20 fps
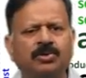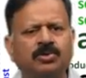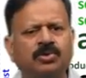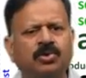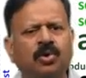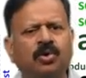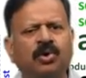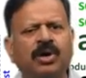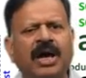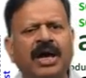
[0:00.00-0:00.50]

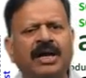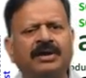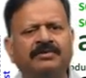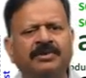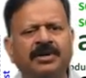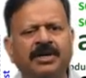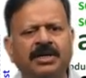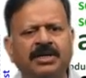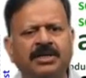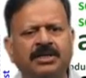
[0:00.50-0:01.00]
so
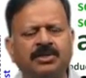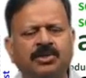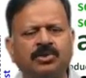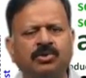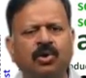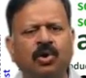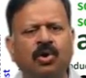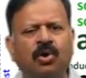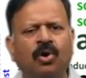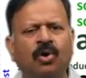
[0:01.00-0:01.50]
diverse,
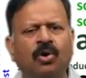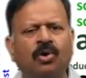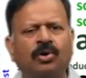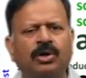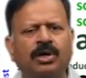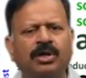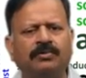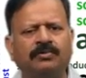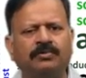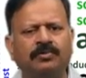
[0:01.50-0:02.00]
so
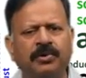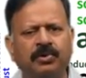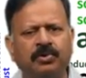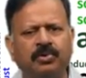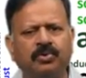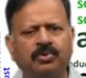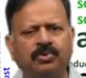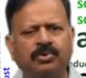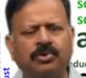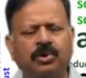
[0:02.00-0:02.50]

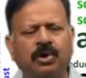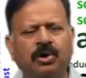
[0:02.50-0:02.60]
diffuse,